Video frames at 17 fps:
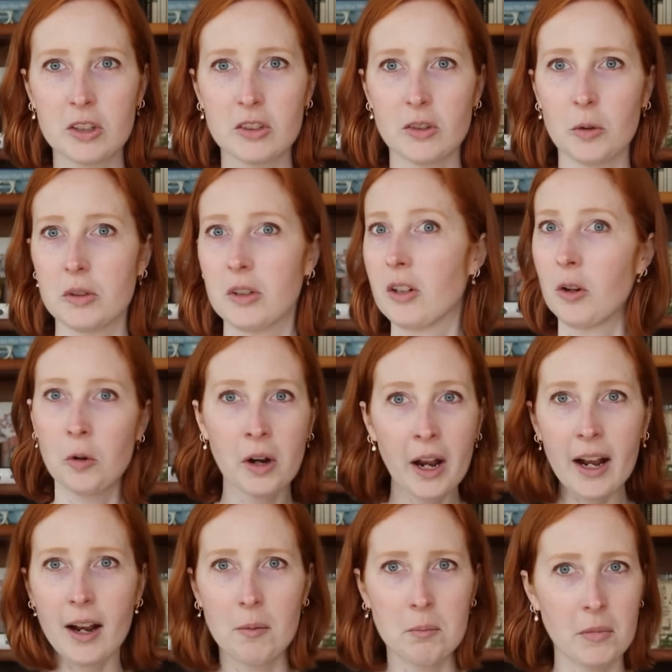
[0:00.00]
So I was like,
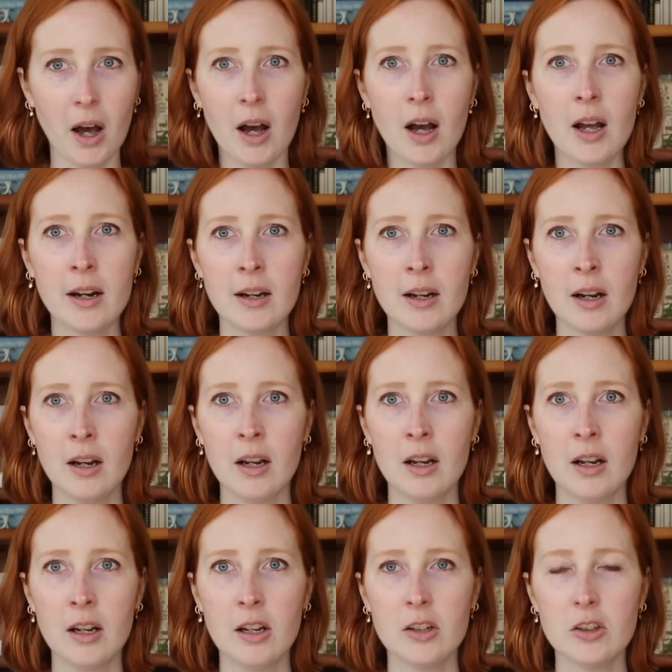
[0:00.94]
okay, I'm not
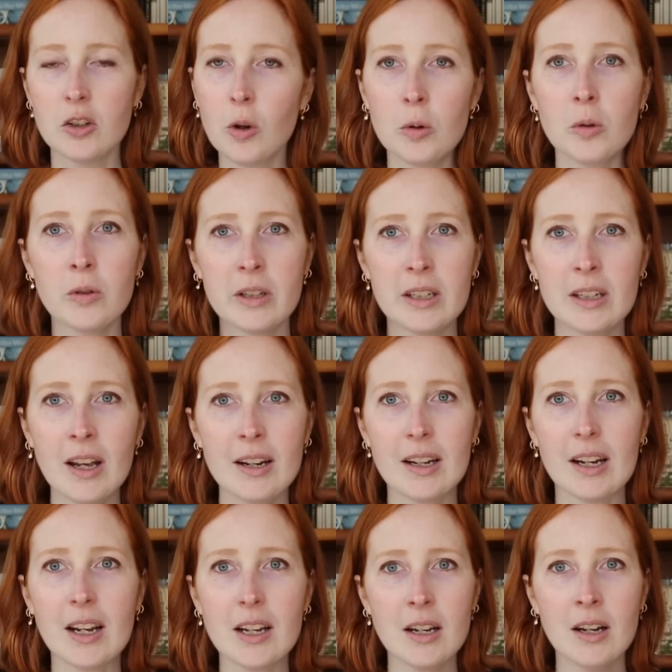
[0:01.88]
totally
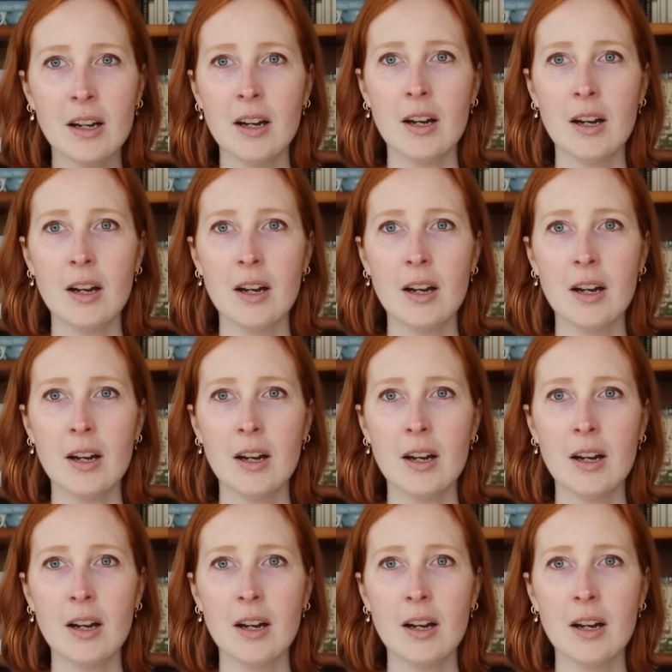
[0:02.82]
nutty,